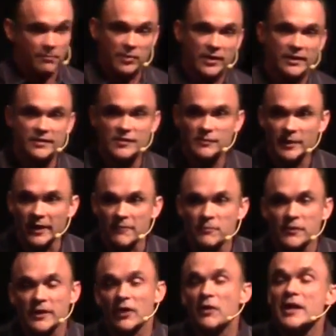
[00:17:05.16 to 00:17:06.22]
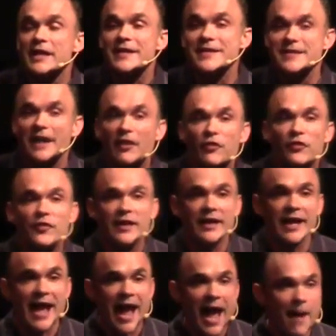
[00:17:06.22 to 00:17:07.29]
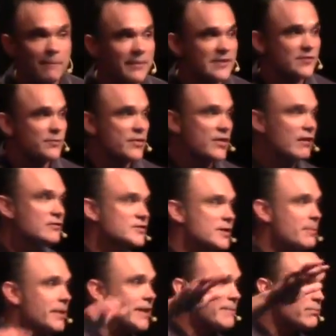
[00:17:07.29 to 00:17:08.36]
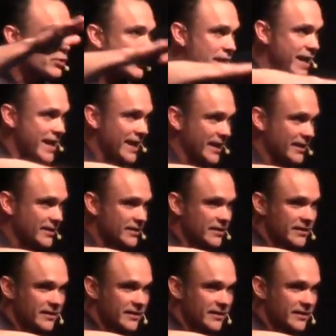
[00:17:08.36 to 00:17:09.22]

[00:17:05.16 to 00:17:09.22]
oh, I'm praying in the Spirit. You know, nothing happens without somebody praying.